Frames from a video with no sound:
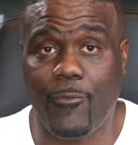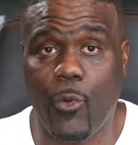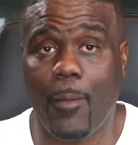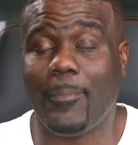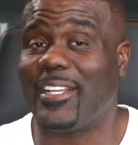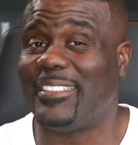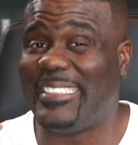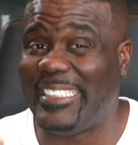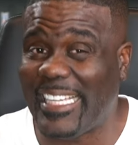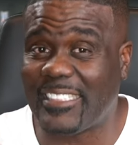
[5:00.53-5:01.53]
for it because
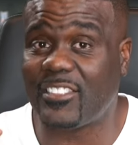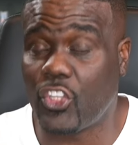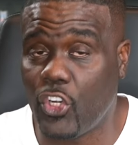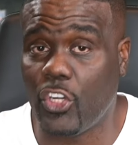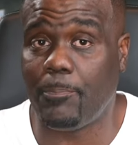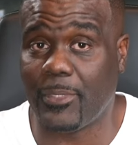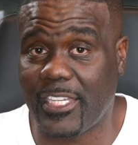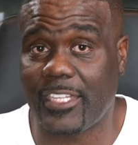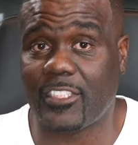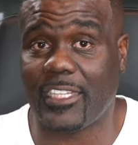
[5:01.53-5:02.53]
this could
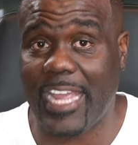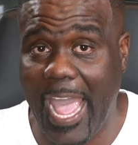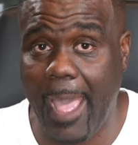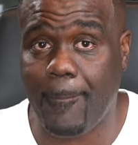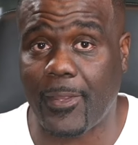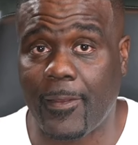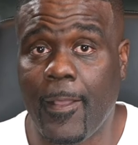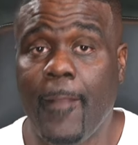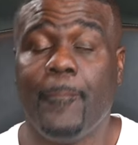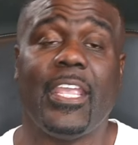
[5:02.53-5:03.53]
potentially happen.
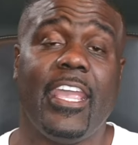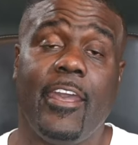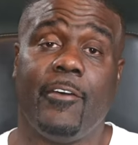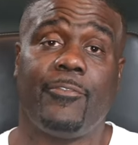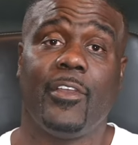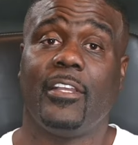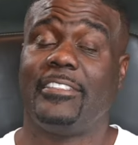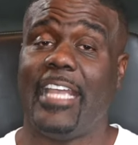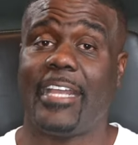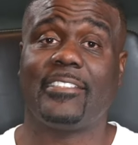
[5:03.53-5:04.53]
If
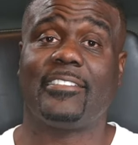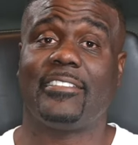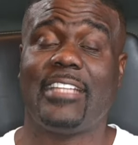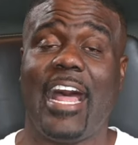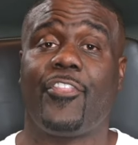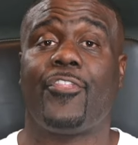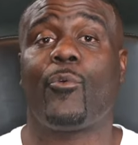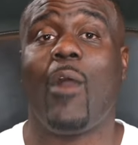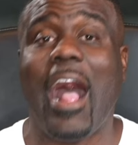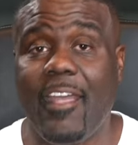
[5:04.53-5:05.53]
Texas is not
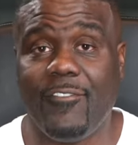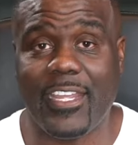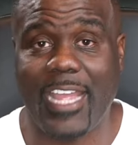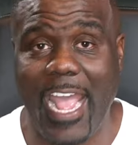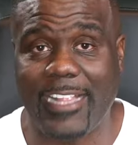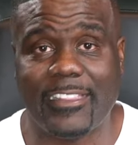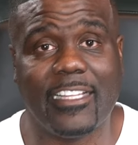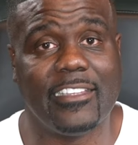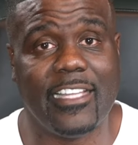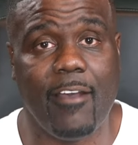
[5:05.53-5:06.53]
thriving at the
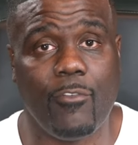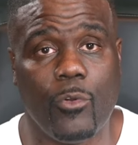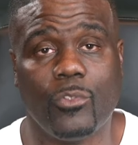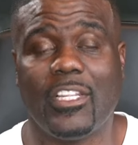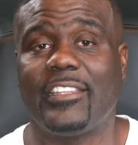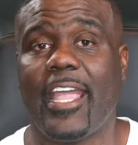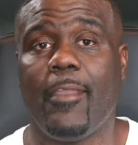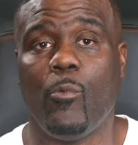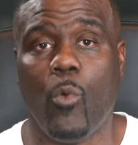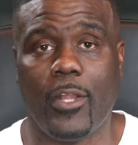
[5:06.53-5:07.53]
level that they
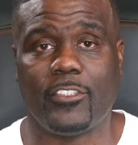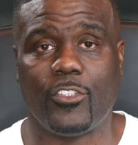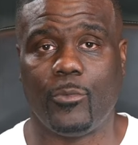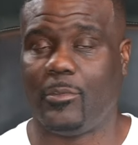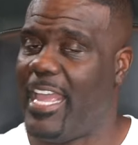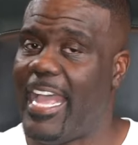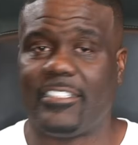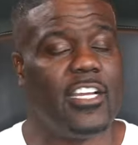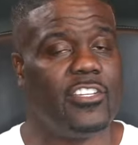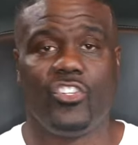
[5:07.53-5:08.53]
want to. It has
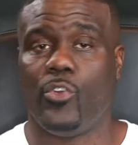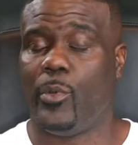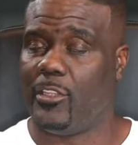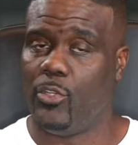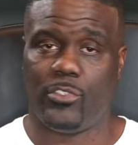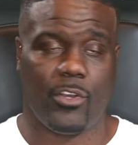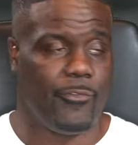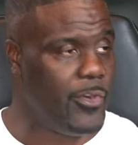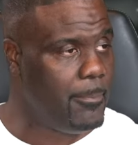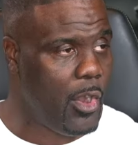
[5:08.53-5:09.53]
nothing to do with losing a
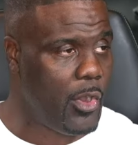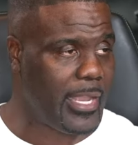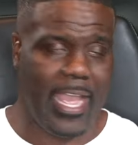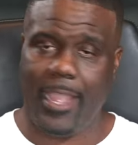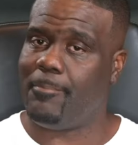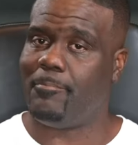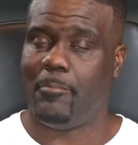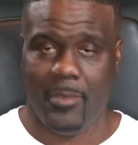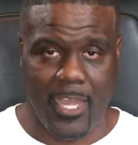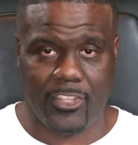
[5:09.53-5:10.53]
football game,
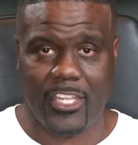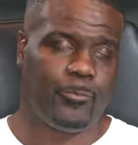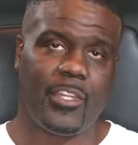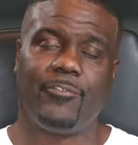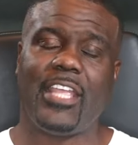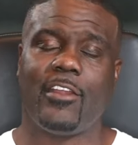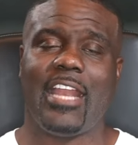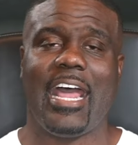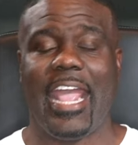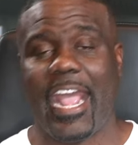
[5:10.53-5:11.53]
nothing. If they are
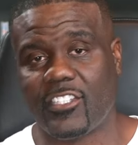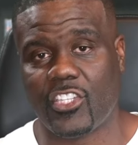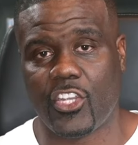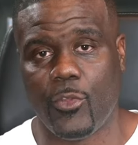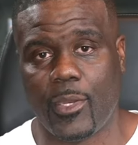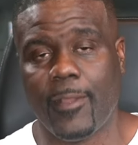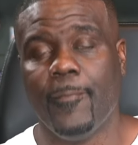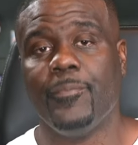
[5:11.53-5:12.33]
not executing